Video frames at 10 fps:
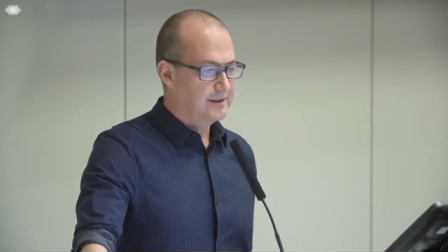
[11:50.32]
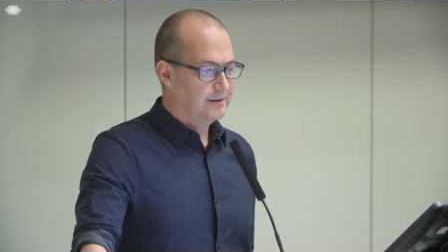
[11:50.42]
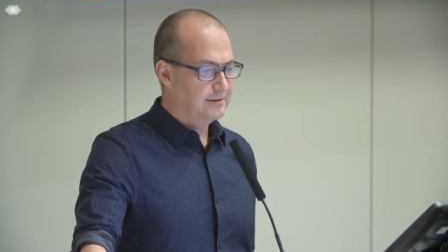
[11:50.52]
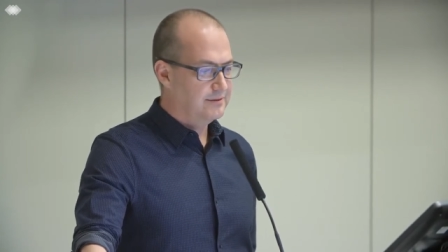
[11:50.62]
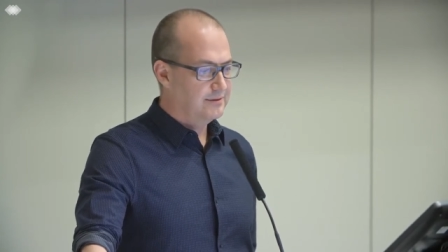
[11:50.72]

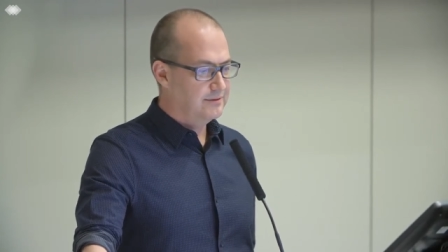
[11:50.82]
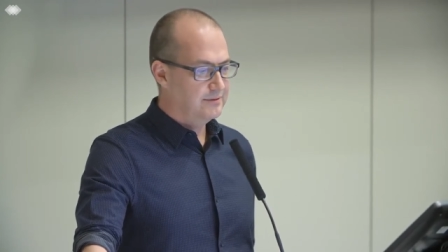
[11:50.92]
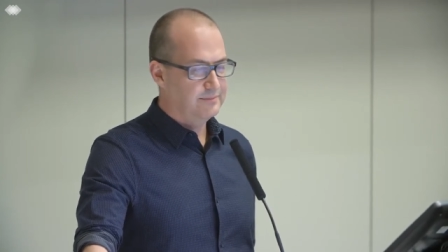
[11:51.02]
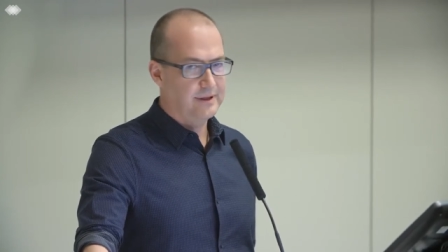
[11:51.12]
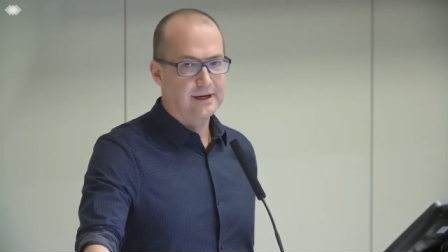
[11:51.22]

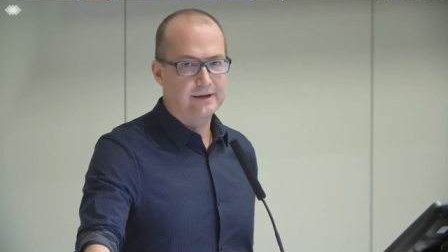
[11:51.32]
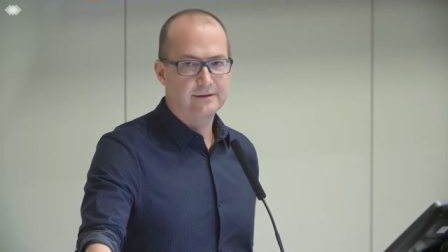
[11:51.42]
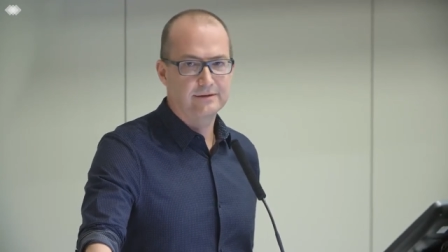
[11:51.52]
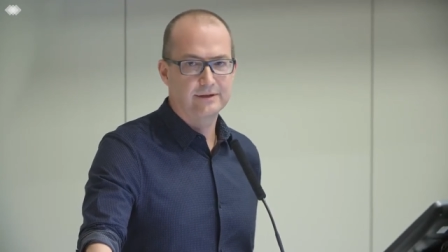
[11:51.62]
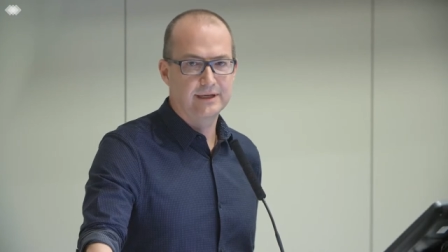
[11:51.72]
through partly
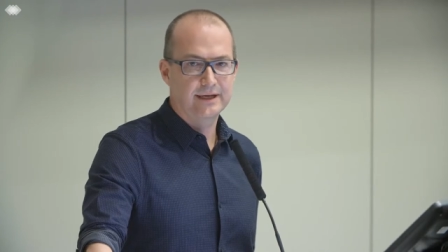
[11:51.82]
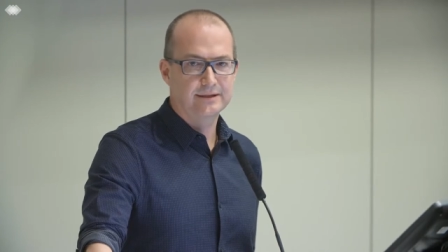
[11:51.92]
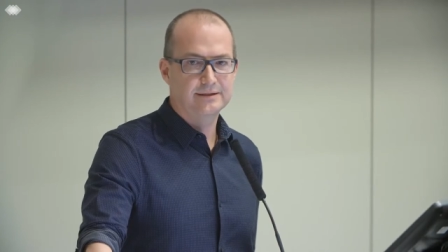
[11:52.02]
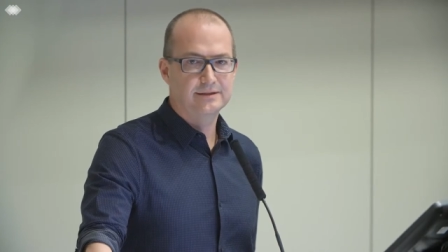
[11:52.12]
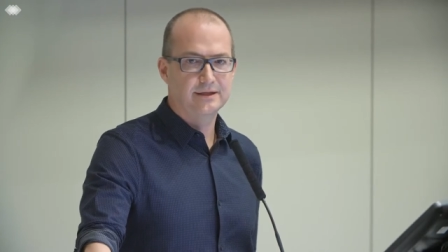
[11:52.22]
through
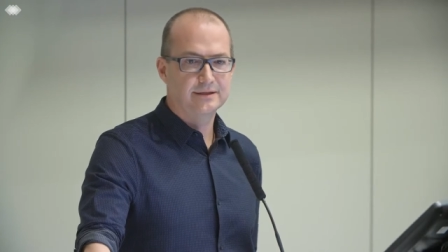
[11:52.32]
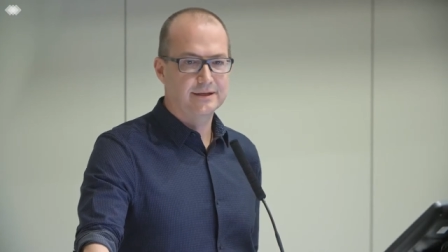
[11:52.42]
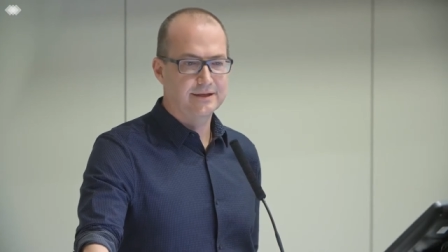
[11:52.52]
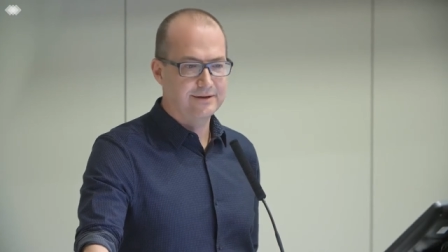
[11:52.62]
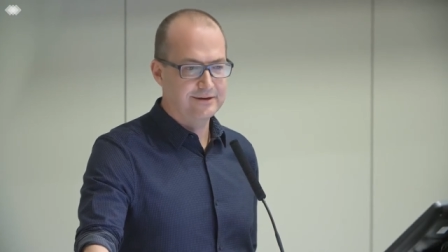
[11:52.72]
Annette's gentle
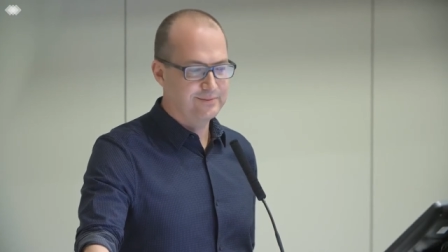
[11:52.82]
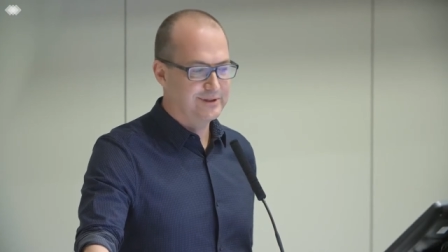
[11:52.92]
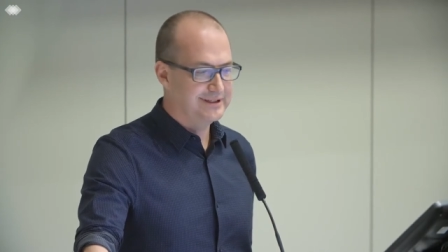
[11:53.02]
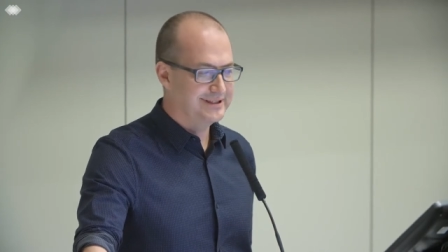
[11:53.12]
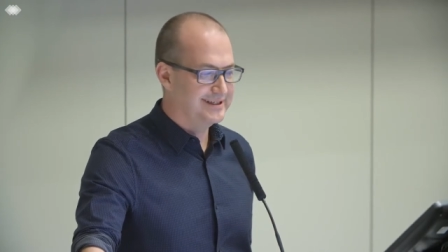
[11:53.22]

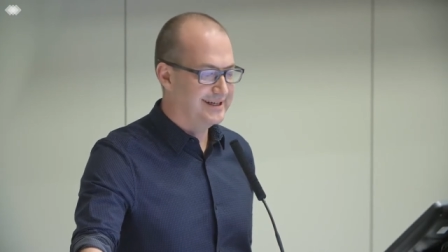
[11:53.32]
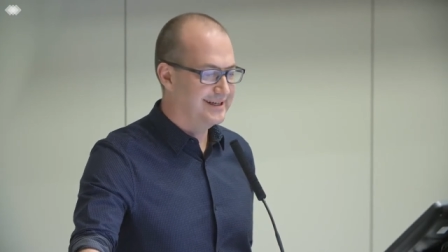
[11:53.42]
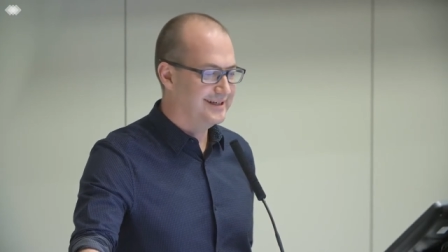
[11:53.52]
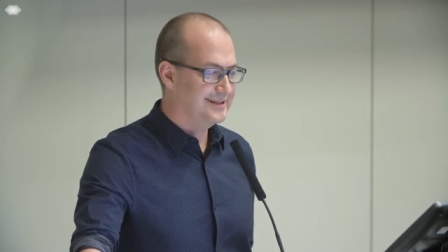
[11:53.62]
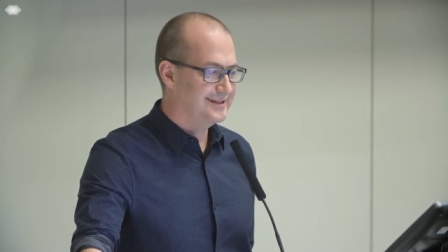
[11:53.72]
encouragement
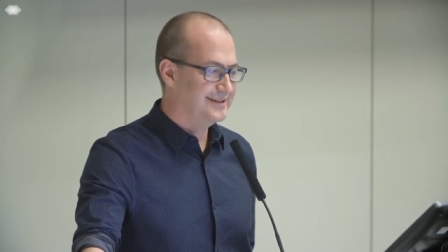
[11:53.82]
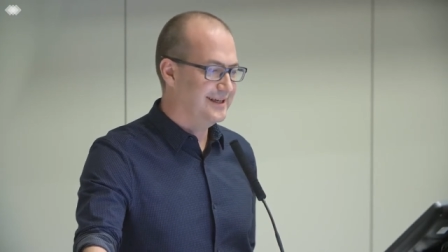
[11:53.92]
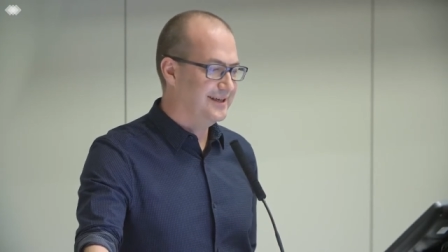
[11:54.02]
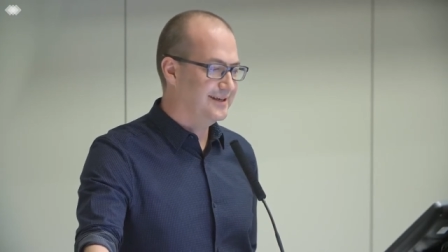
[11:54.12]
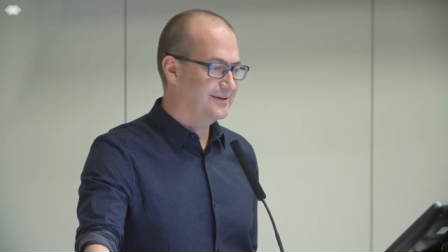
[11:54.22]
and
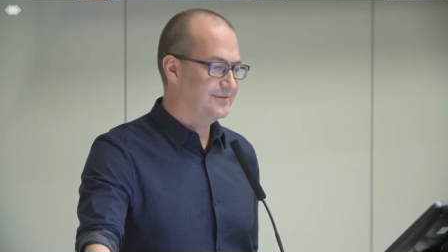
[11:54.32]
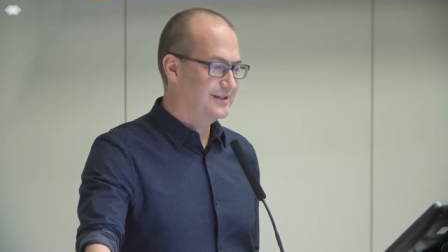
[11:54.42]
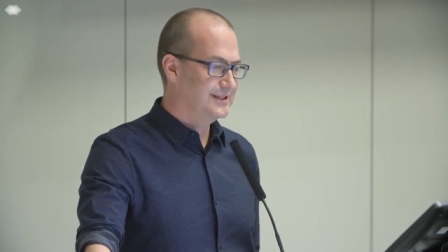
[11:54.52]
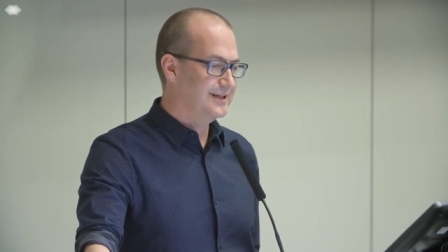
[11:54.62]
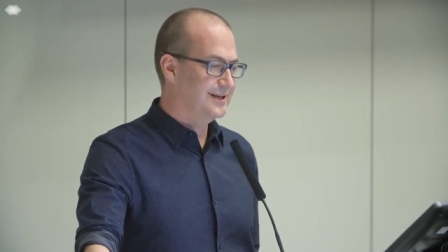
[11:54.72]
taking her
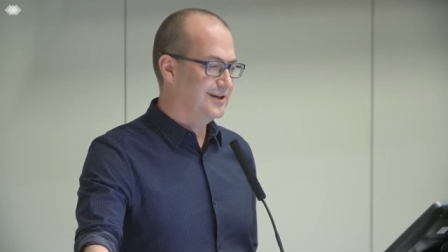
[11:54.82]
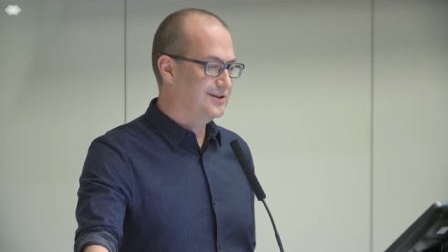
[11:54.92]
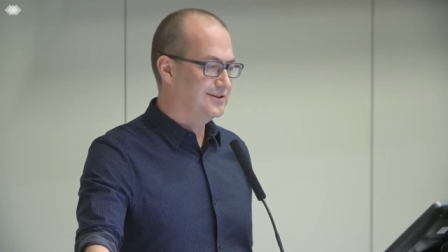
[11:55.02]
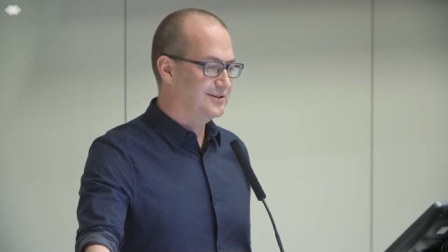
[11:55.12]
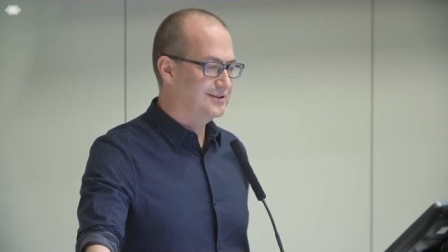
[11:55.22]
physically
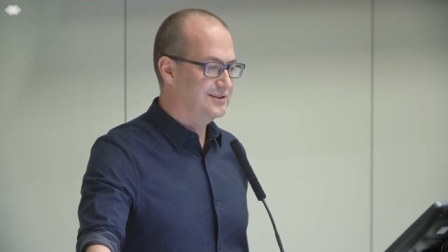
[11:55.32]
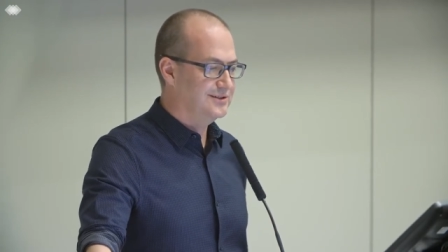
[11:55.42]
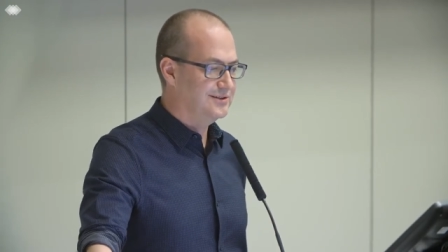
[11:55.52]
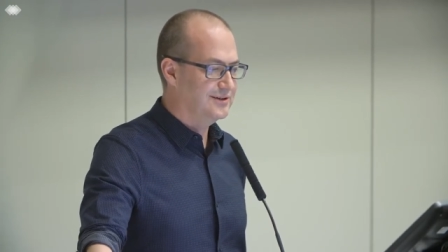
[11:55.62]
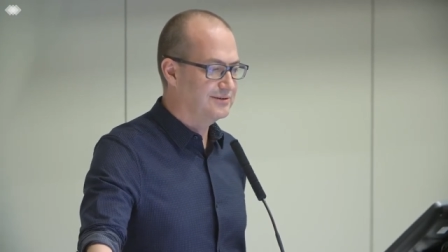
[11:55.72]
along
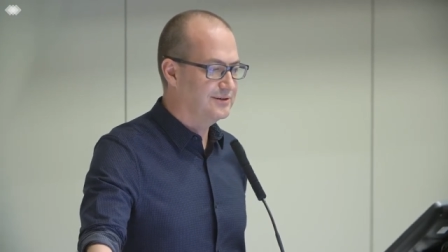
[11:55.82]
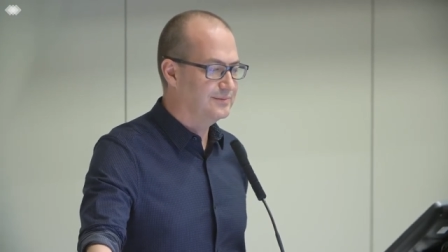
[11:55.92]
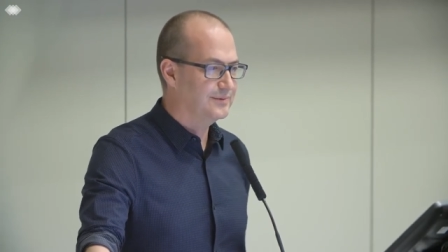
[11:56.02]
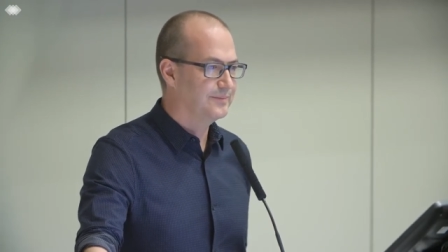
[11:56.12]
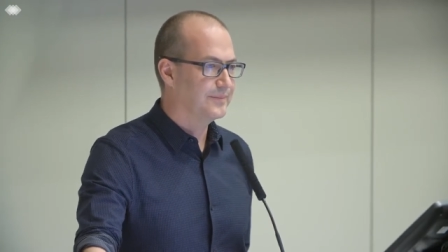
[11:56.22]
to the group.